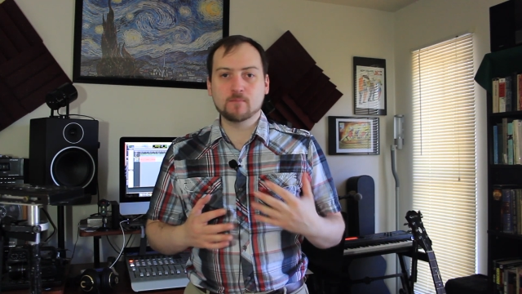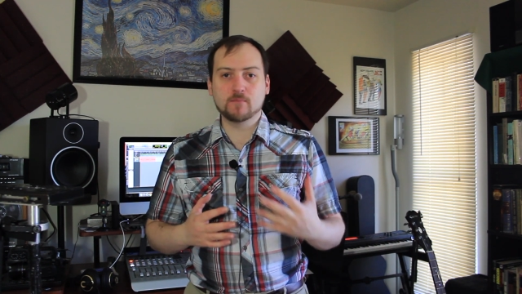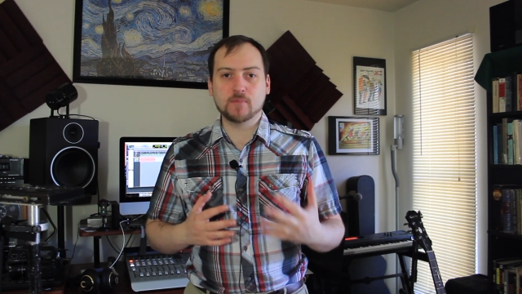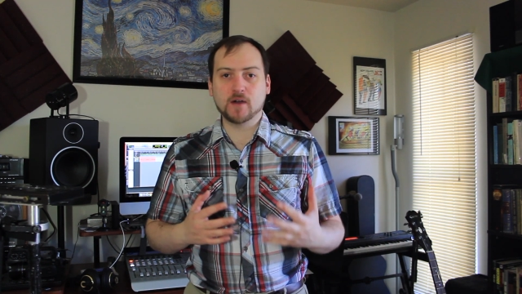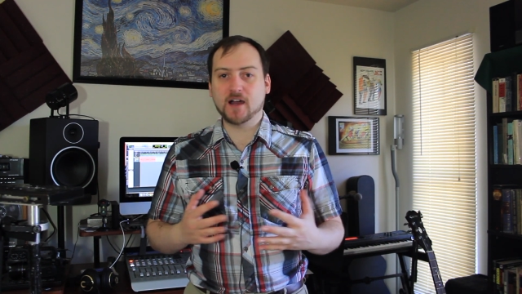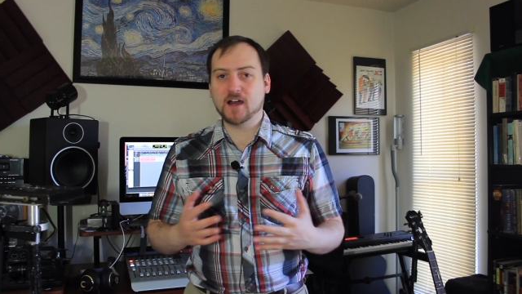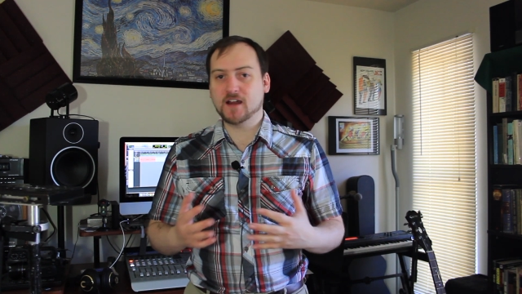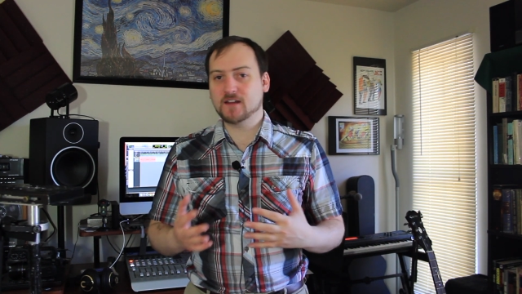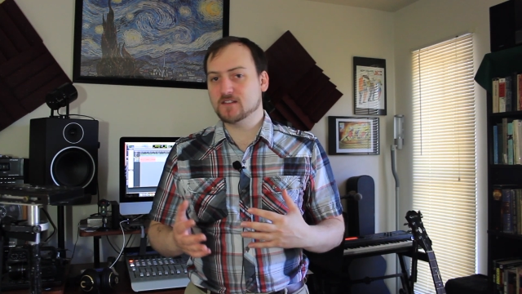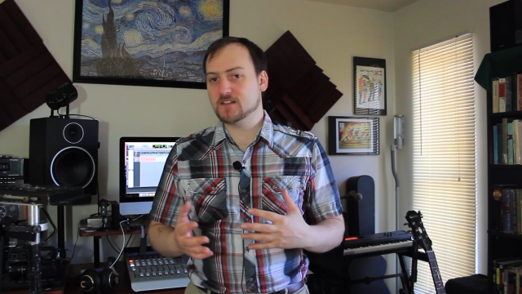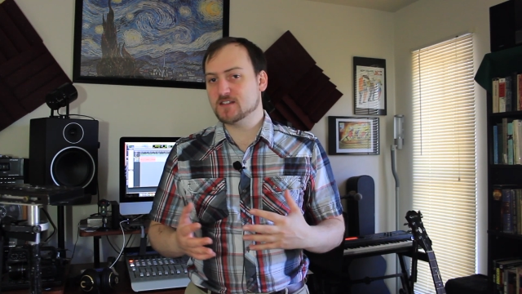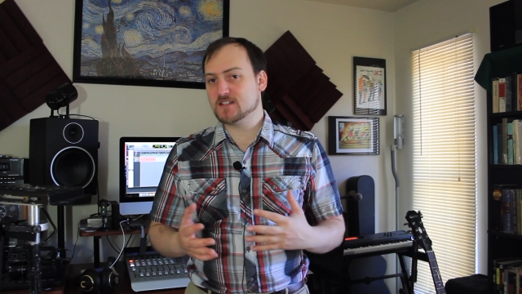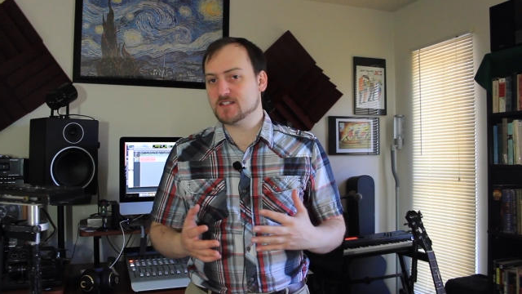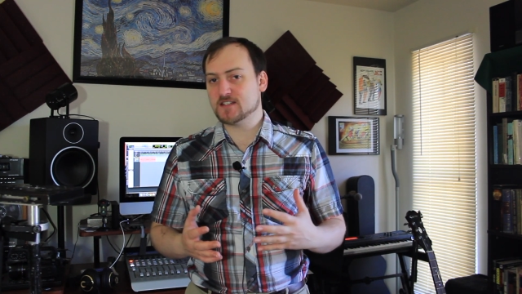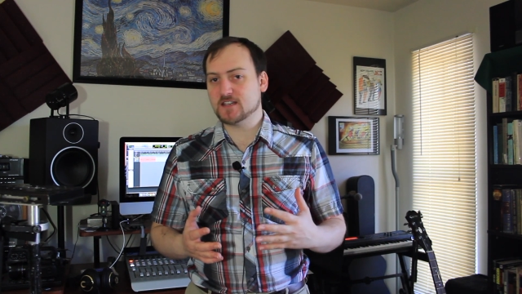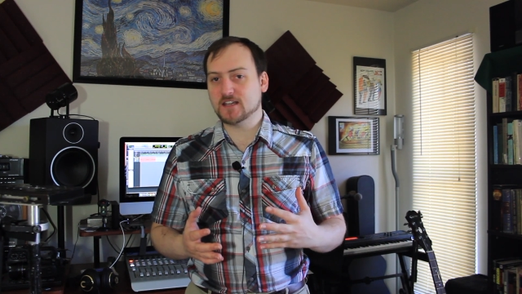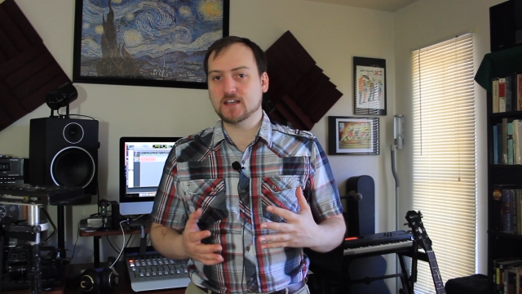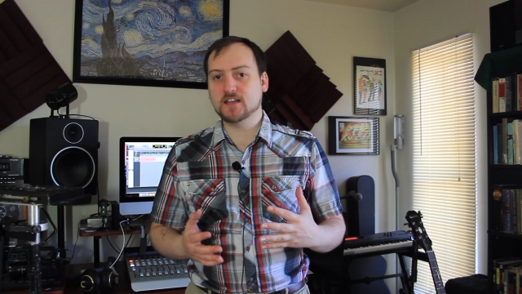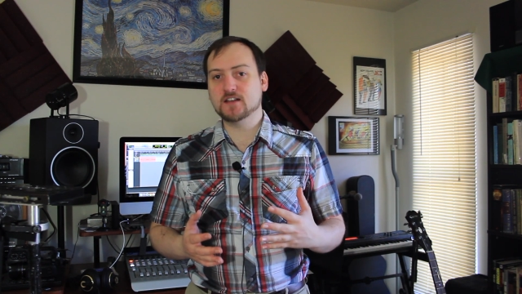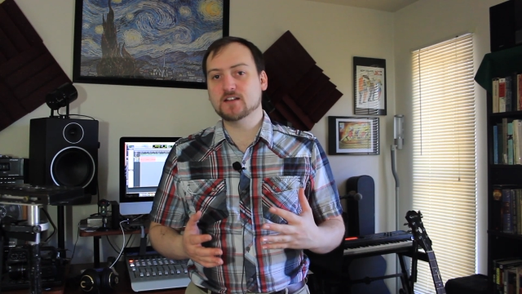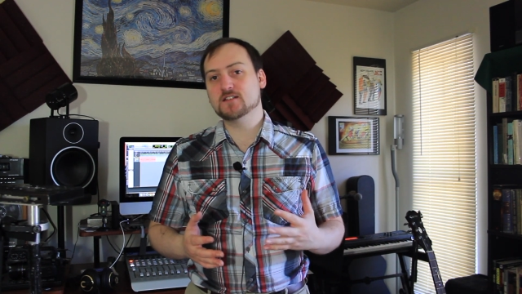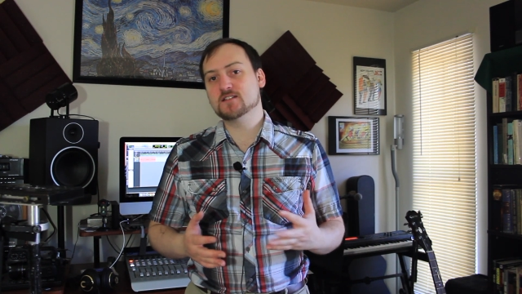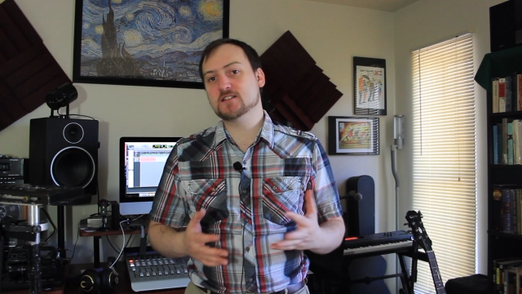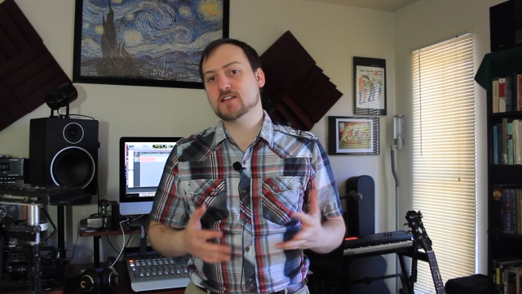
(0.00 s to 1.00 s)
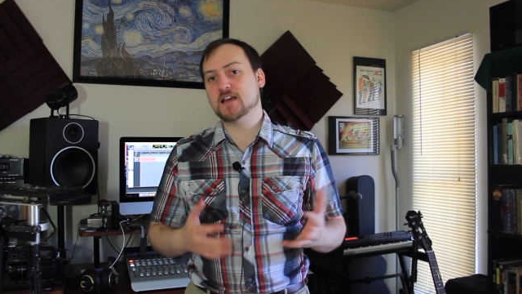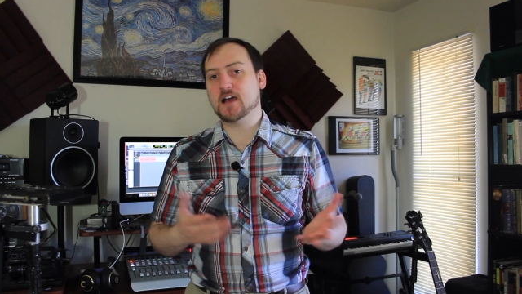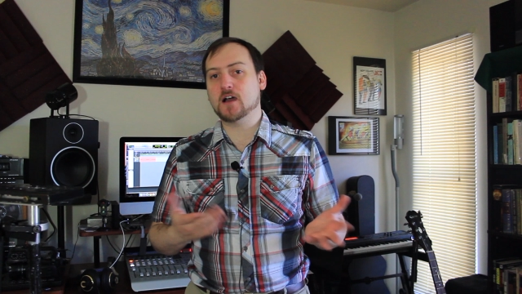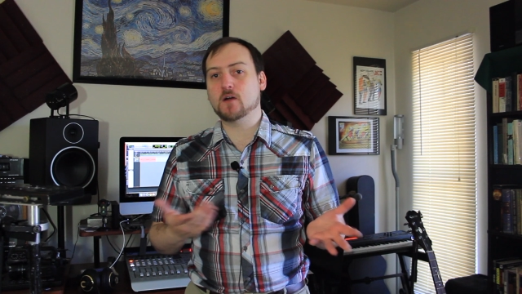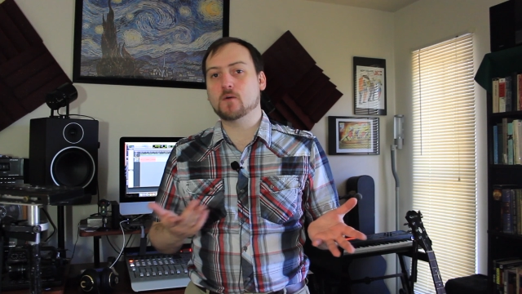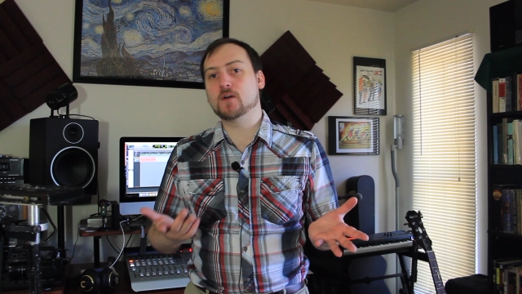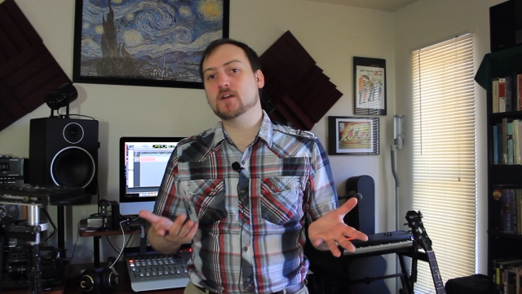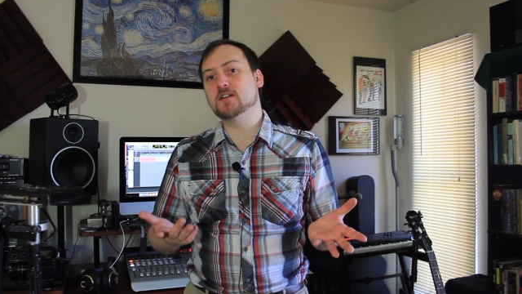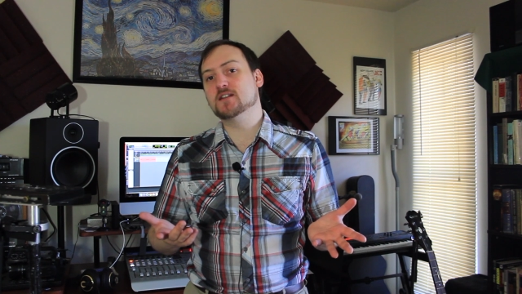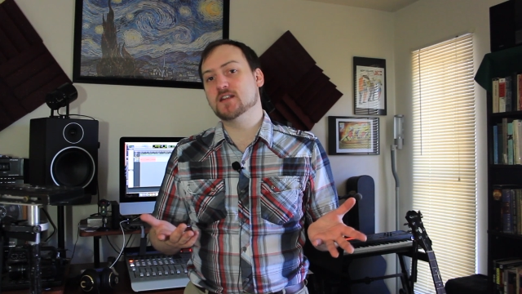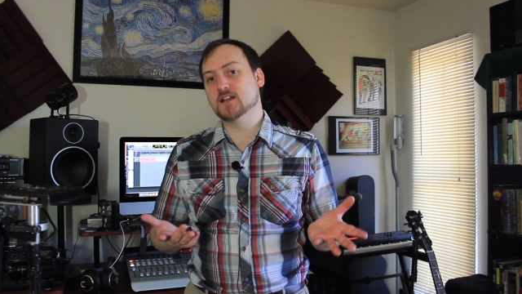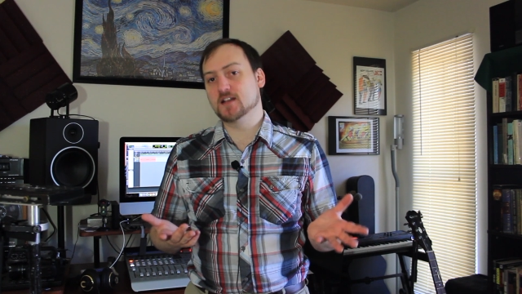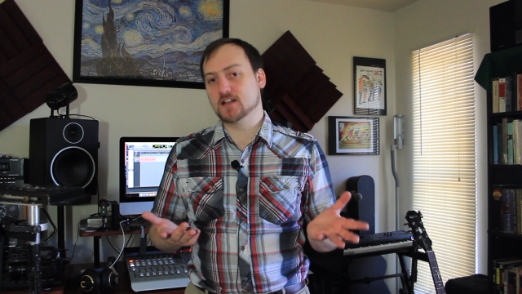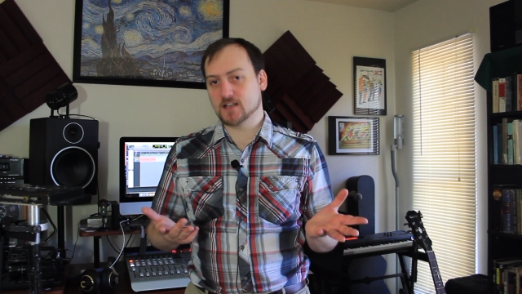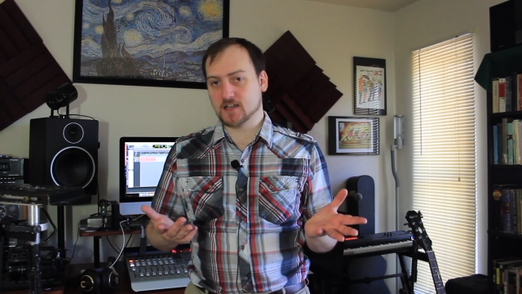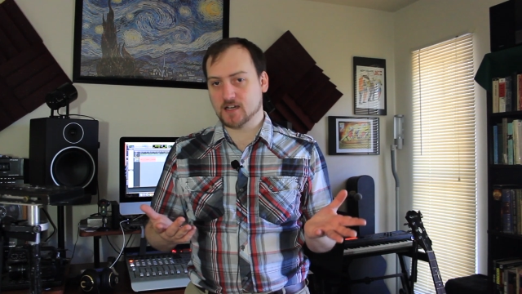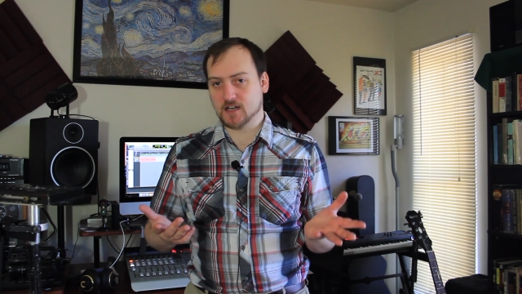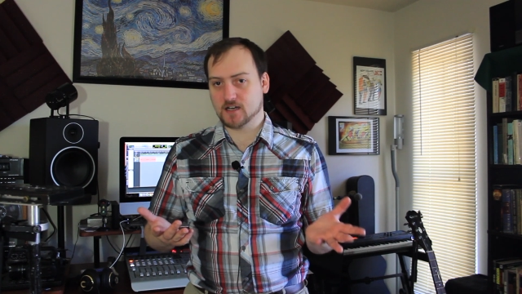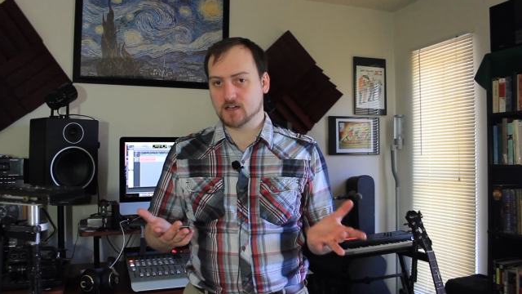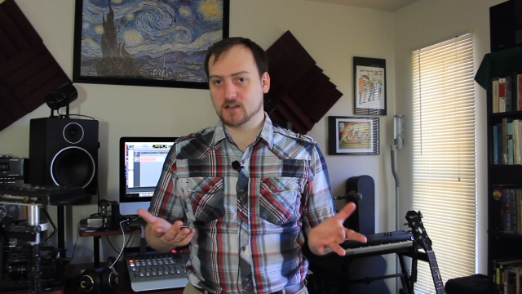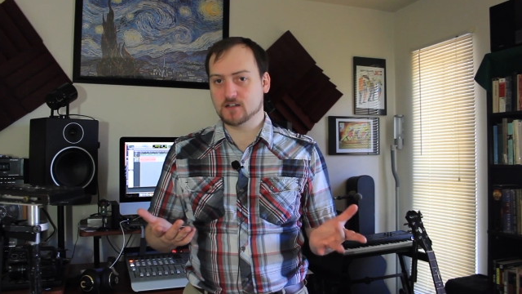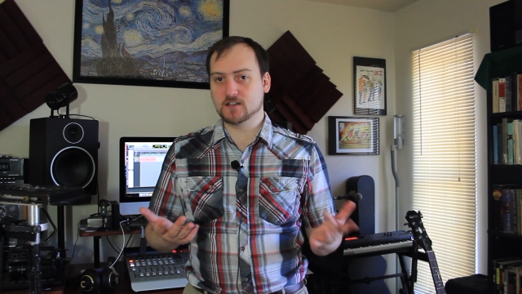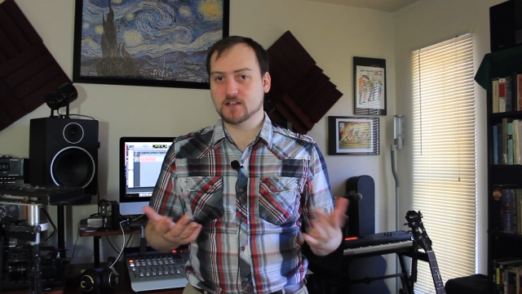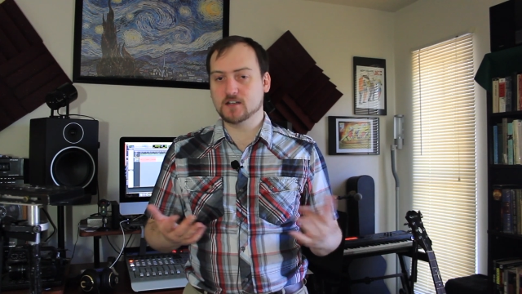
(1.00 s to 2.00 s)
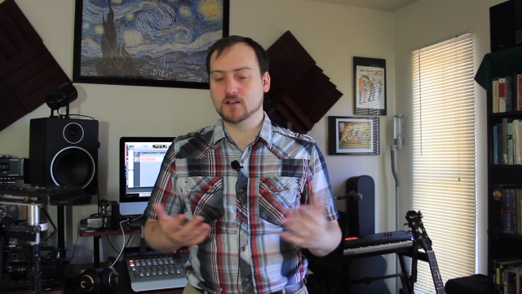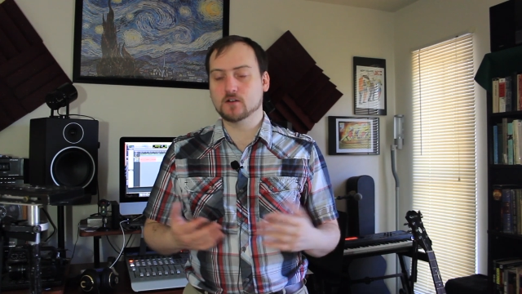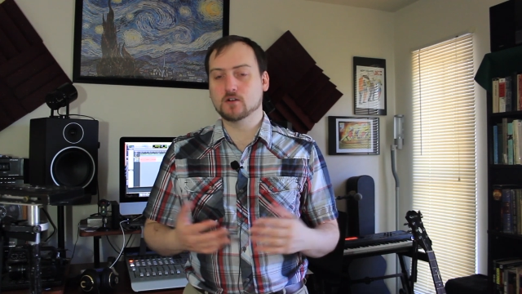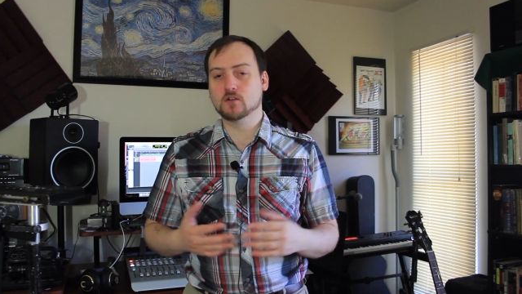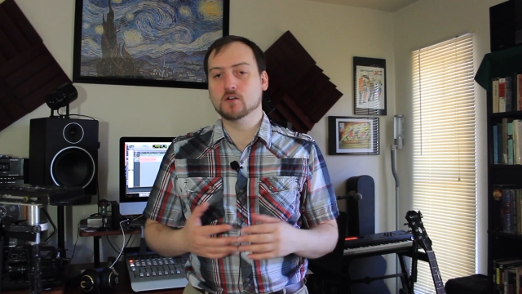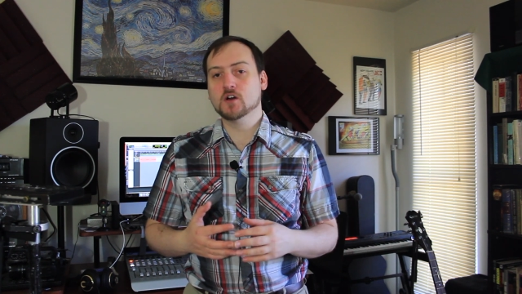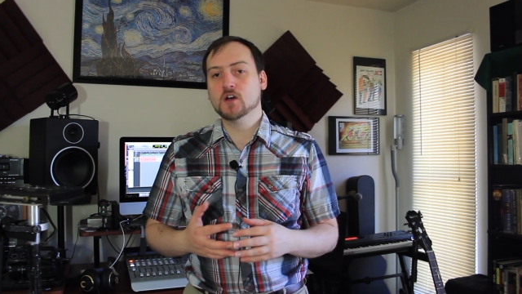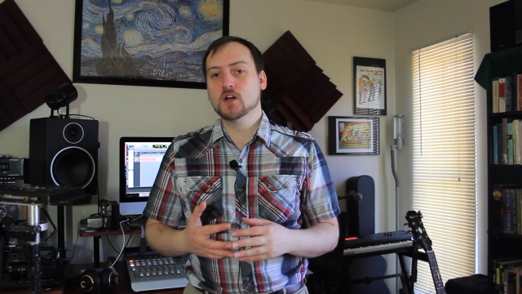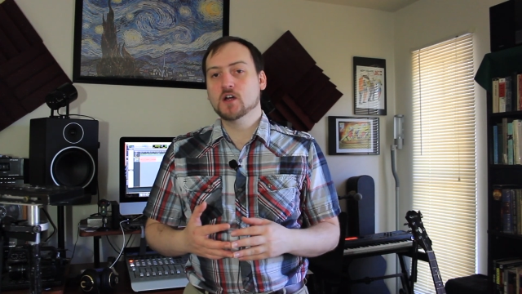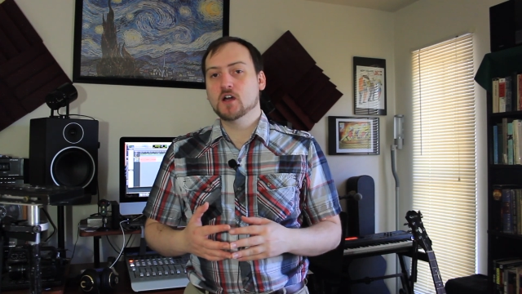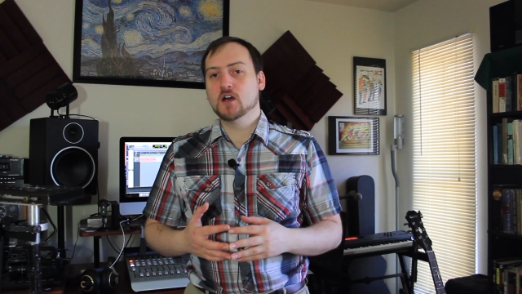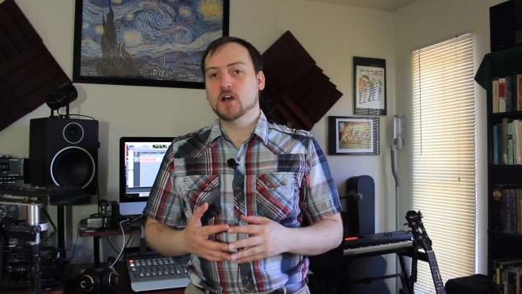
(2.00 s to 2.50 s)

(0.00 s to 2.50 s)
behind the scenes, how I did it kind of deal.